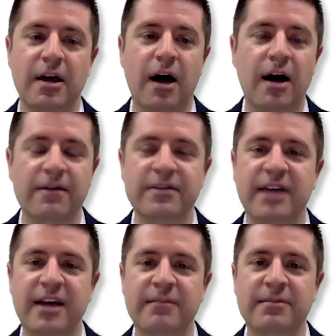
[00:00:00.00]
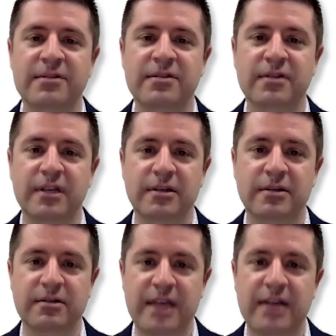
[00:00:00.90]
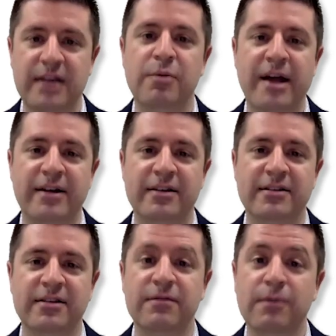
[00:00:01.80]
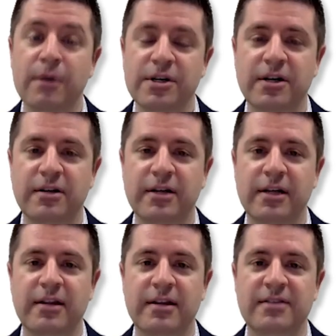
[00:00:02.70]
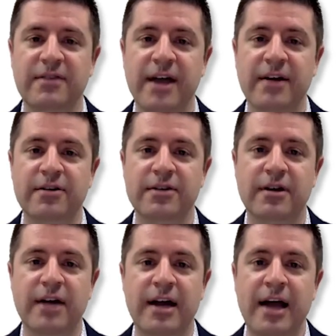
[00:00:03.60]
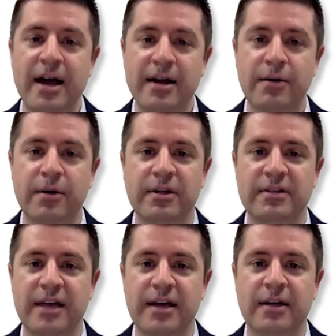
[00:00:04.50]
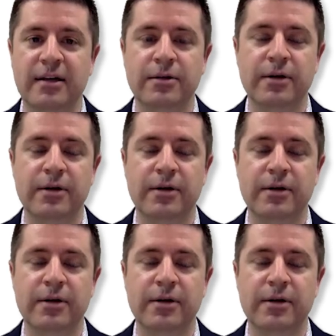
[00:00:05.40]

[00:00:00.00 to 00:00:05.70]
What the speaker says: oftentimes in daily practice, unfortunately, these factors are not adequately taken into